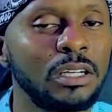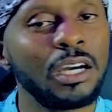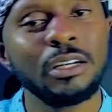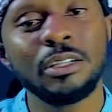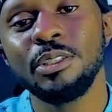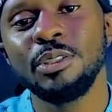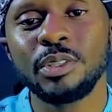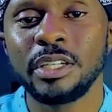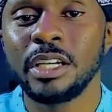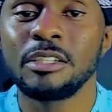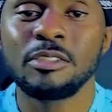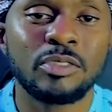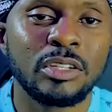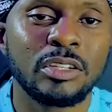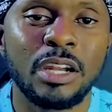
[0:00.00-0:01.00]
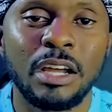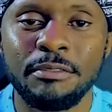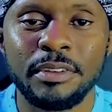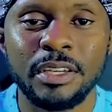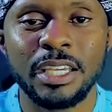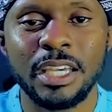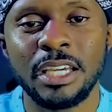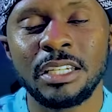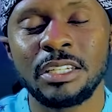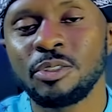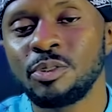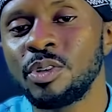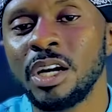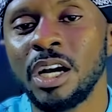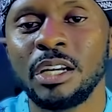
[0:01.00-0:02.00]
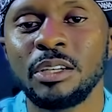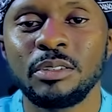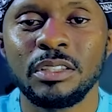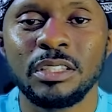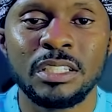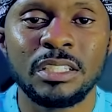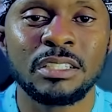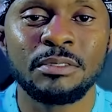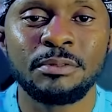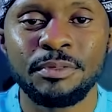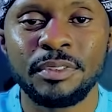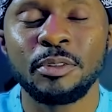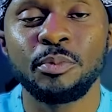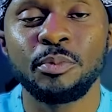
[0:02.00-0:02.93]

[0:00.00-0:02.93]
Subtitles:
So how do you get to navigate to handle these